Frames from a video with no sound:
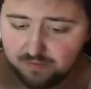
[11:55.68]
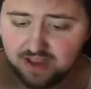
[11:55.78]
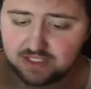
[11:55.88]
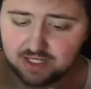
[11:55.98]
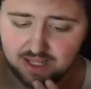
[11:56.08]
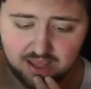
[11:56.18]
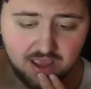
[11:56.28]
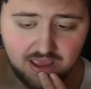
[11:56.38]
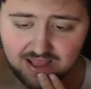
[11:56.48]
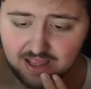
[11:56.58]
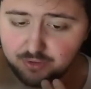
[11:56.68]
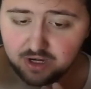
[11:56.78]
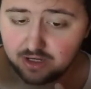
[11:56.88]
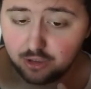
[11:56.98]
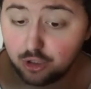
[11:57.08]
basically. And they put
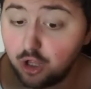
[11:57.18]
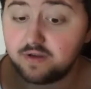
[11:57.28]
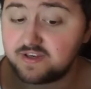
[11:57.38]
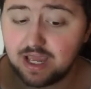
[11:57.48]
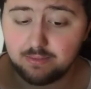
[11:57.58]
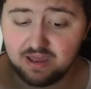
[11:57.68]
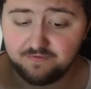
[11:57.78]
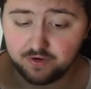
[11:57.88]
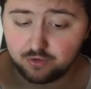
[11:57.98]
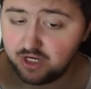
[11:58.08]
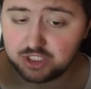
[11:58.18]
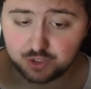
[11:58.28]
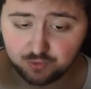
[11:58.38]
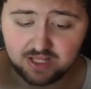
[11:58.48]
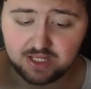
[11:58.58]
in a lot of time and effort.
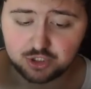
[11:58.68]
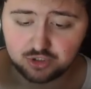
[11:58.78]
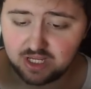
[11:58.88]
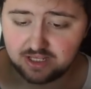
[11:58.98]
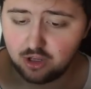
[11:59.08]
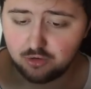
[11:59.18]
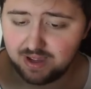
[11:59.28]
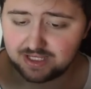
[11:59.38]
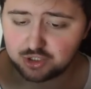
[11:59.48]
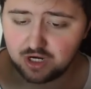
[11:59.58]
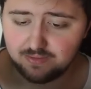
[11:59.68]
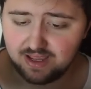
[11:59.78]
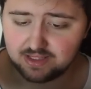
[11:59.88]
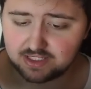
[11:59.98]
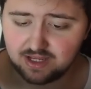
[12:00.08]
Creatures really did their best trying to
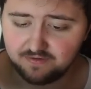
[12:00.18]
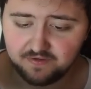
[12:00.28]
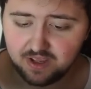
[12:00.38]
make this stuff,